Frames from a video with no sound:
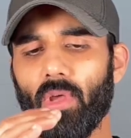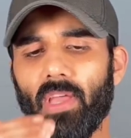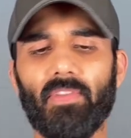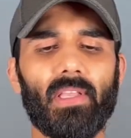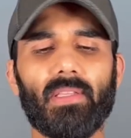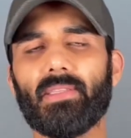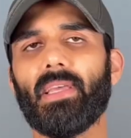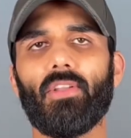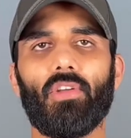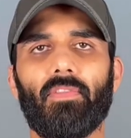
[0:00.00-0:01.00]
having
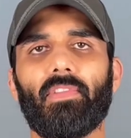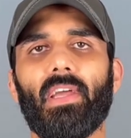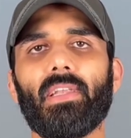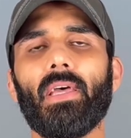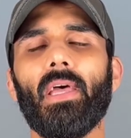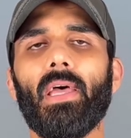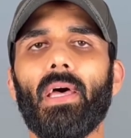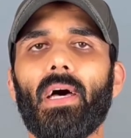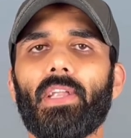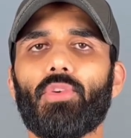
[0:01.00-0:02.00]
said all of that,
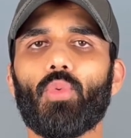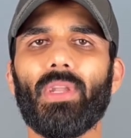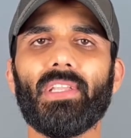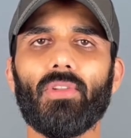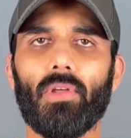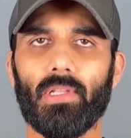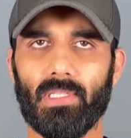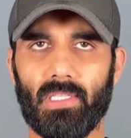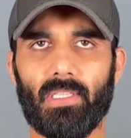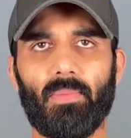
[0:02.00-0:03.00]

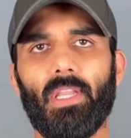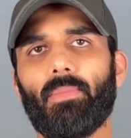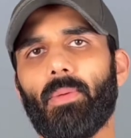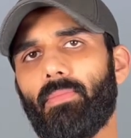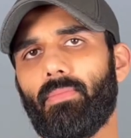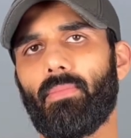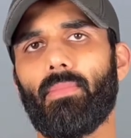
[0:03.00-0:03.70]
$20 is the minimum